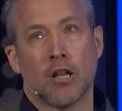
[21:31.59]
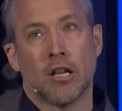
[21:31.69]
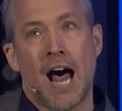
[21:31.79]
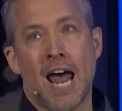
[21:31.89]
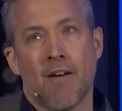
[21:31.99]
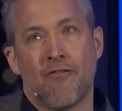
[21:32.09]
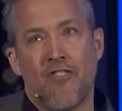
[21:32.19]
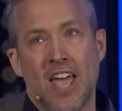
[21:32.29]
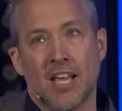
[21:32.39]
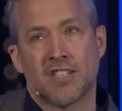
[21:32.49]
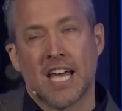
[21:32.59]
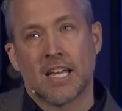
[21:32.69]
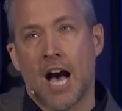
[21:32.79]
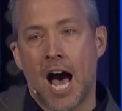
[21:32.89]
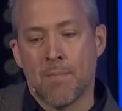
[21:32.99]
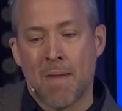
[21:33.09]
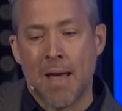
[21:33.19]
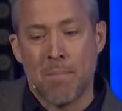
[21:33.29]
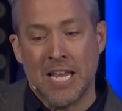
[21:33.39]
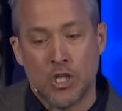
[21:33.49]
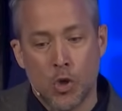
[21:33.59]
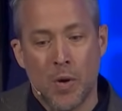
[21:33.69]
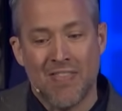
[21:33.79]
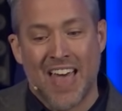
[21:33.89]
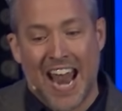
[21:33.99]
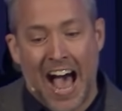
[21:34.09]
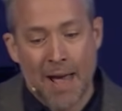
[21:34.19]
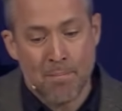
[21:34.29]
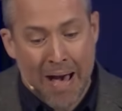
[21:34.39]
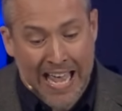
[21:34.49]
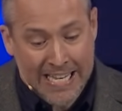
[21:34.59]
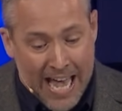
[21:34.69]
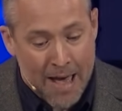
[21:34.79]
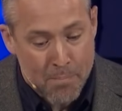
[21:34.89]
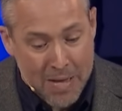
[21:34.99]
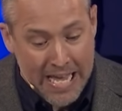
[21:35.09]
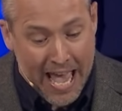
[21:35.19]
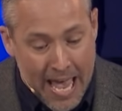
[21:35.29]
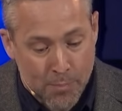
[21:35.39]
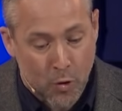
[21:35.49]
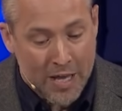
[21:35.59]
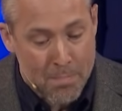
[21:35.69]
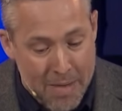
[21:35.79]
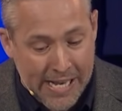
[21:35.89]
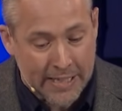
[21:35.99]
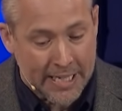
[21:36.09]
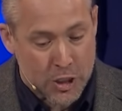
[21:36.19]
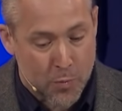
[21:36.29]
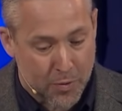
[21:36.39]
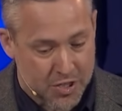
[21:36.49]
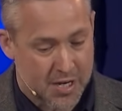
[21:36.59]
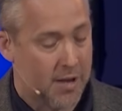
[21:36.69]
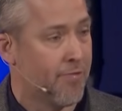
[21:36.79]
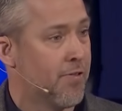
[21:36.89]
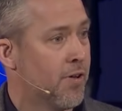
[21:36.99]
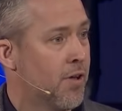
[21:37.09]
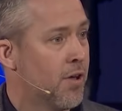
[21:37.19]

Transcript: a lot of things that God might be doing that I might not be able immediately to perceive?